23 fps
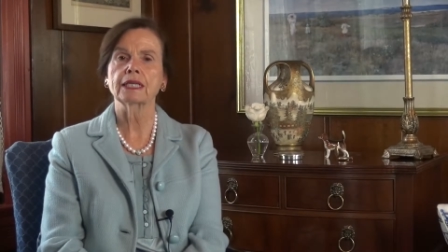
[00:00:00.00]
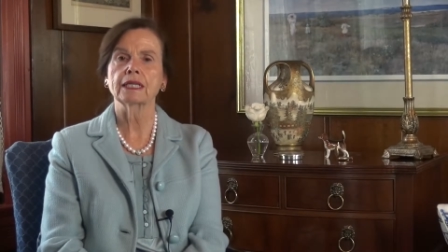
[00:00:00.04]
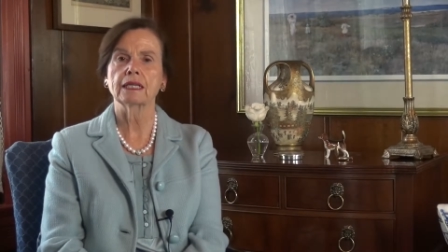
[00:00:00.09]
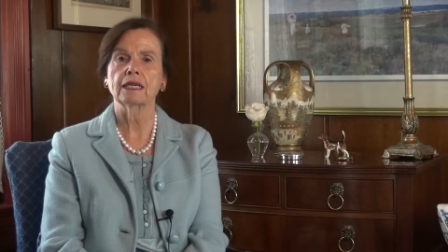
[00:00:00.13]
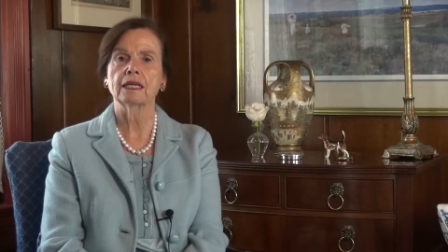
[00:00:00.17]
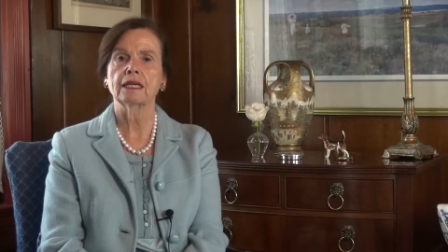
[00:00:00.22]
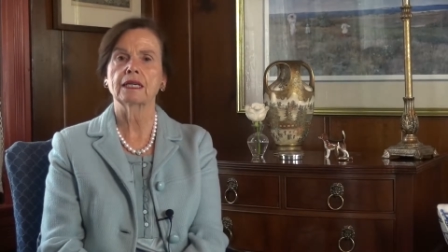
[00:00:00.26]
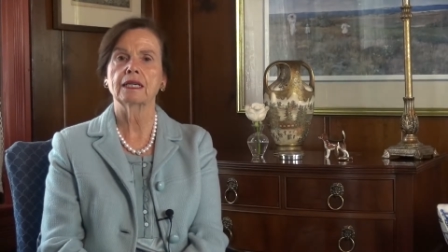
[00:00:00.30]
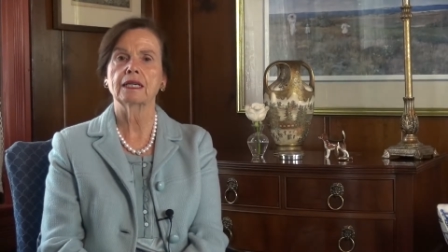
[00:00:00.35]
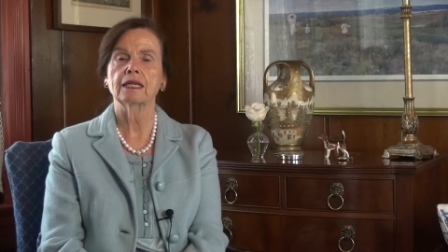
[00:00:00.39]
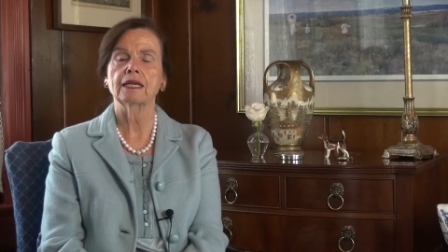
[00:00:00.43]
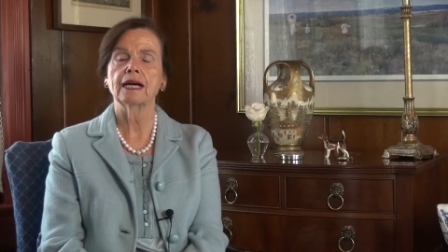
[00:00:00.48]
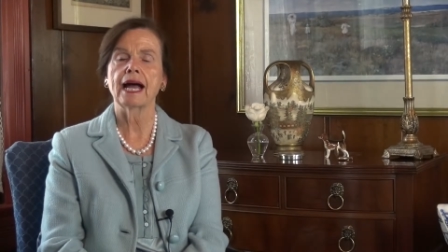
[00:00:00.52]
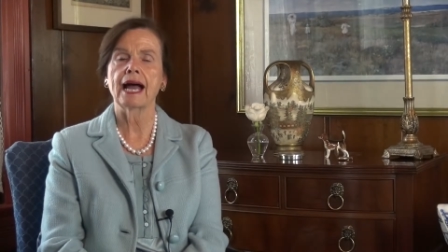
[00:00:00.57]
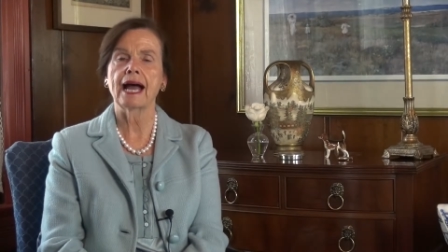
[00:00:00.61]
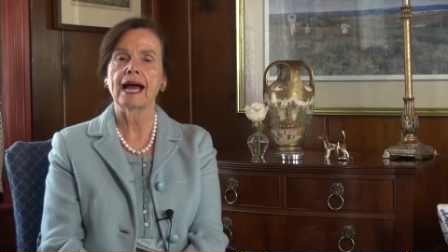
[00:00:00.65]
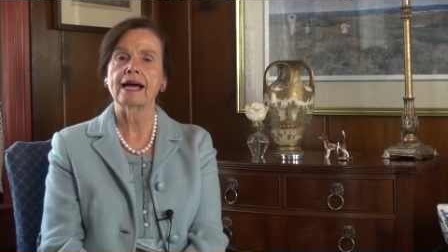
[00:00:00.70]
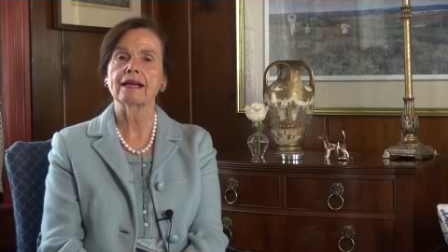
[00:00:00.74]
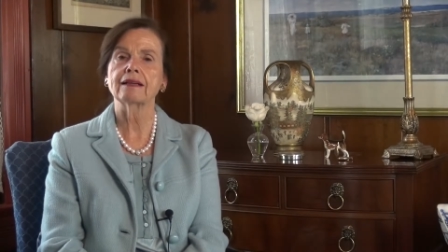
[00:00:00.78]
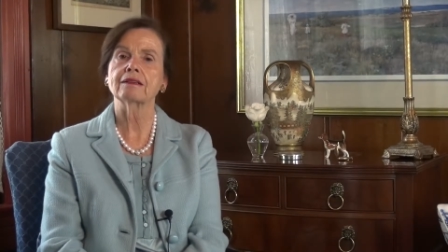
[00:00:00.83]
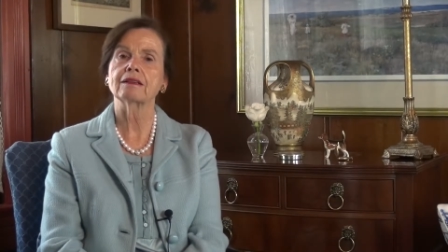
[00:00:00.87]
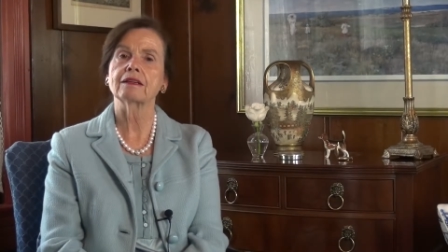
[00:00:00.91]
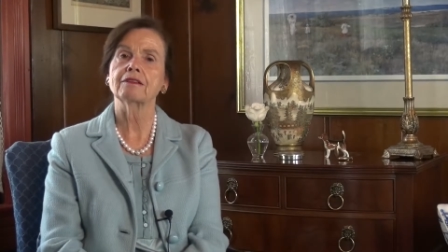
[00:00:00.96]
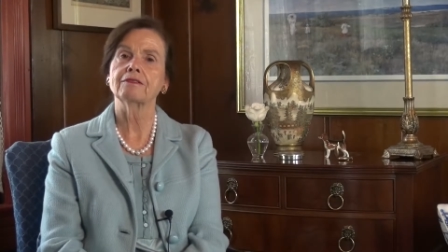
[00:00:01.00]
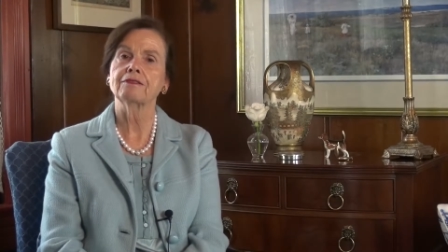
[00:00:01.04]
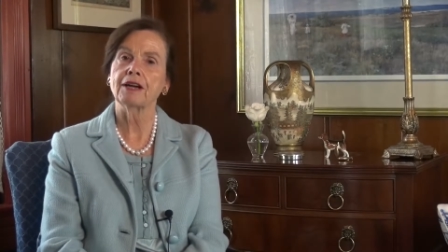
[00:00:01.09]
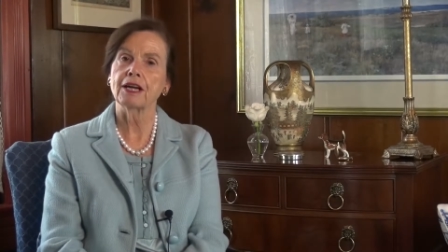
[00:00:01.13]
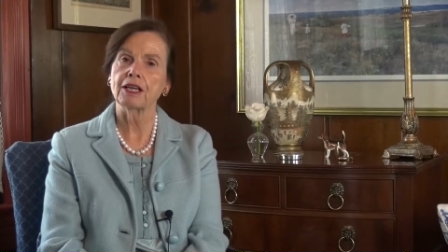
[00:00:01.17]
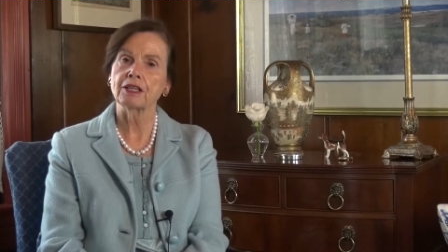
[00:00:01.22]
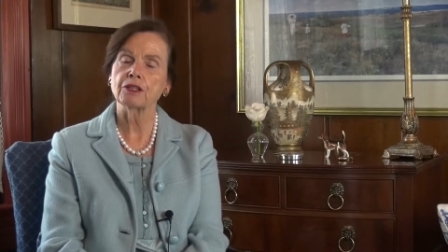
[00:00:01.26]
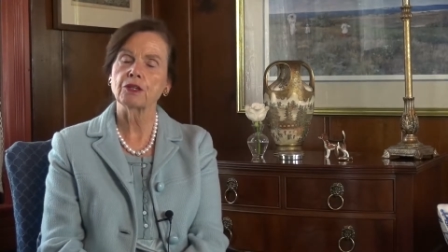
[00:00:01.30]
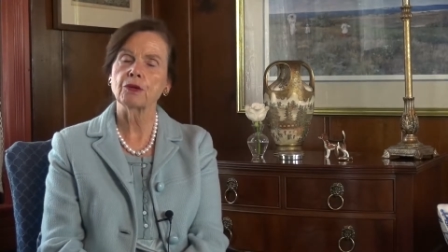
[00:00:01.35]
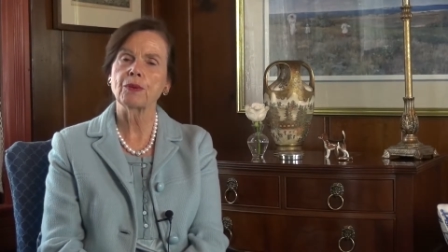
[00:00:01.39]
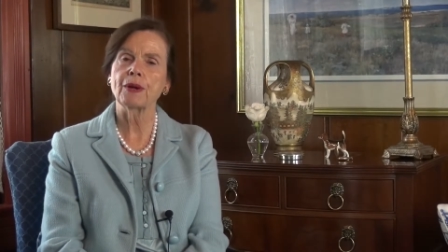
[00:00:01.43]
at
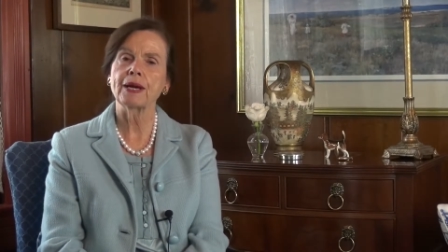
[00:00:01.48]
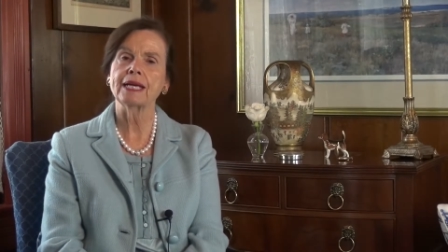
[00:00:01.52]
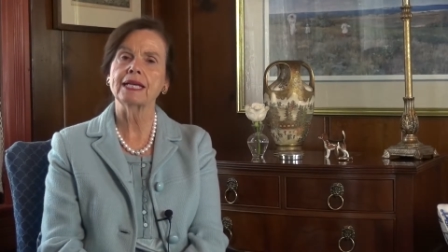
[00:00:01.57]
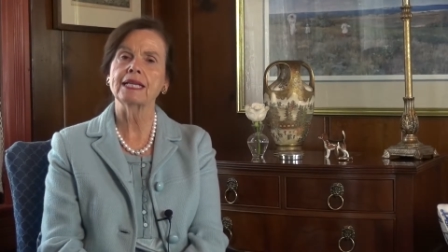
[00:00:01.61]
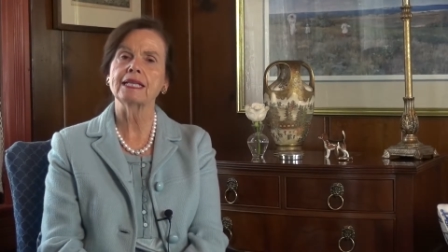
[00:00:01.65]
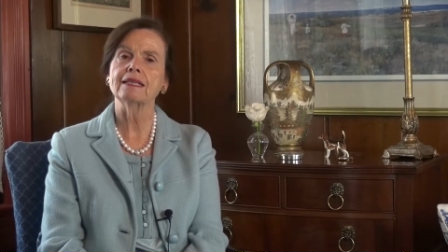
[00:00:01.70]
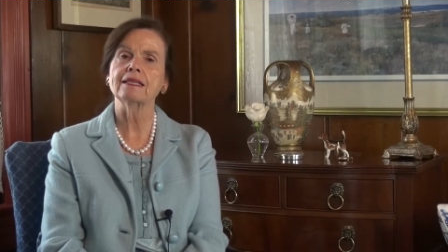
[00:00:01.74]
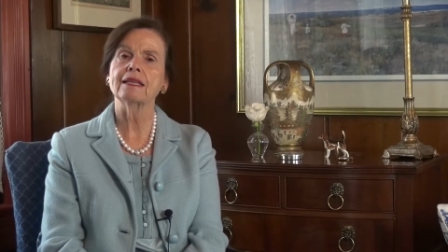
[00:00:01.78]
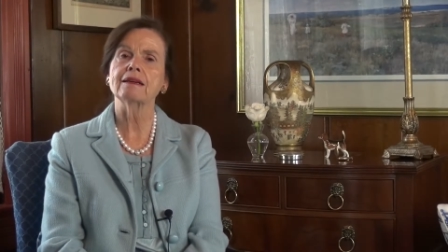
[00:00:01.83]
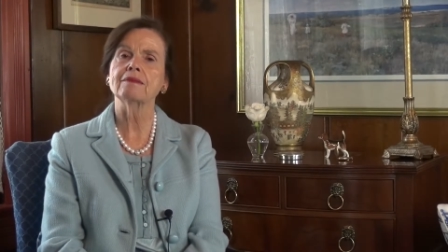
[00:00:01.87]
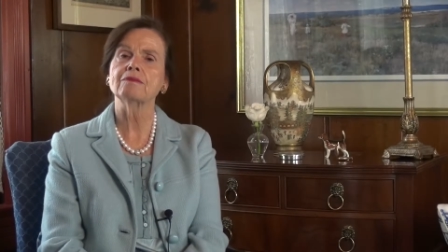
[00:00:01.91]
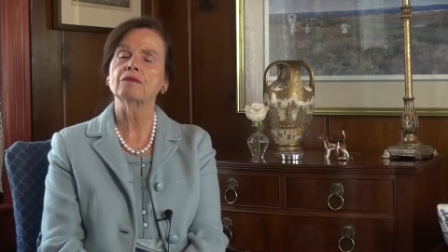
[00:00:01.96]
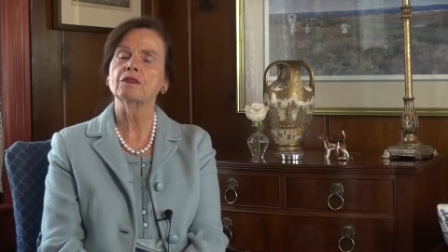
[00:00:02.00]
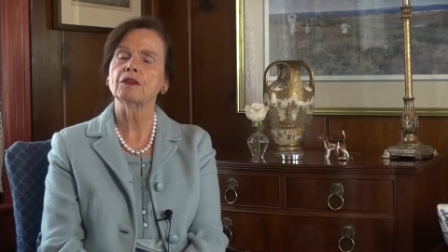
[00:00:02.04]
evaluating them,